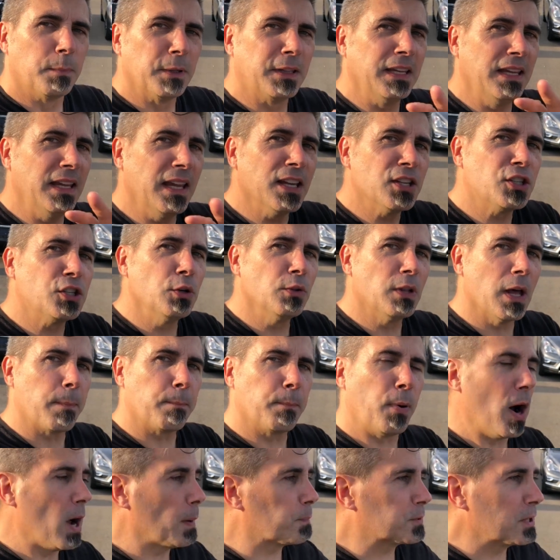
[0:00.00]
But the issue that
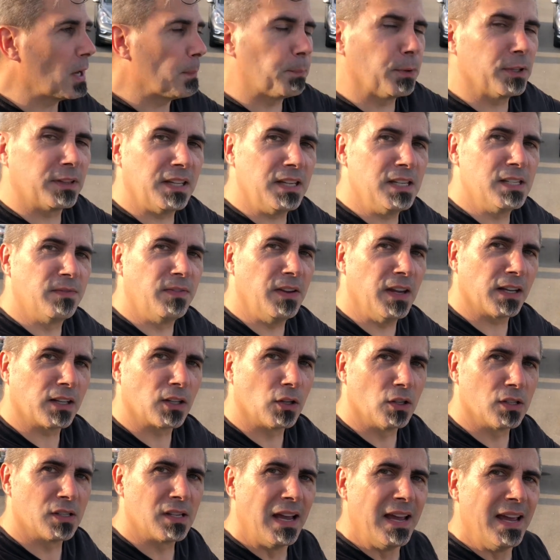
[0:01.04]
pops up with these
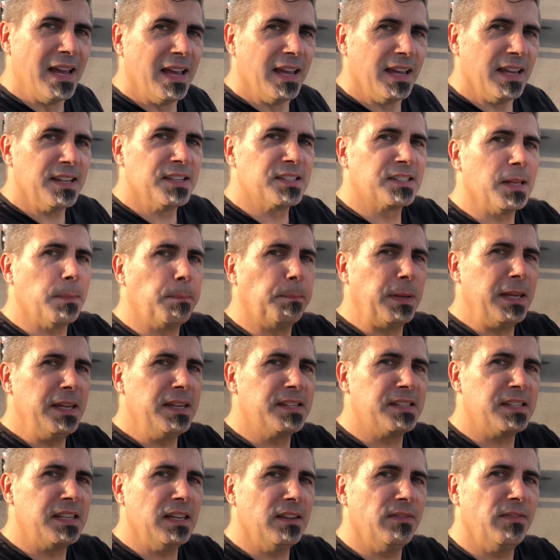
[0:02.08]
vehicles is the
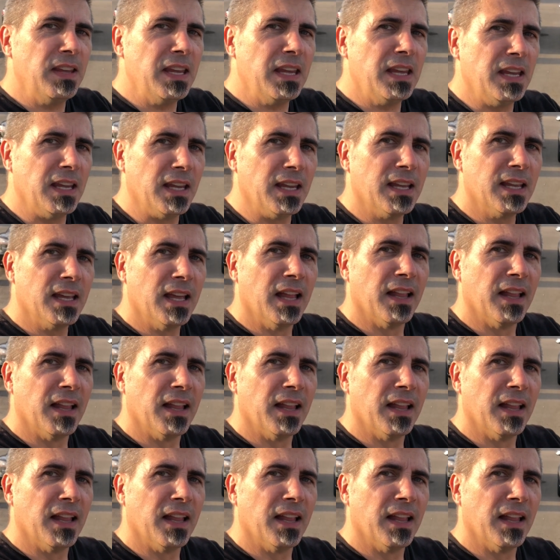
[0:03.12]
PCV.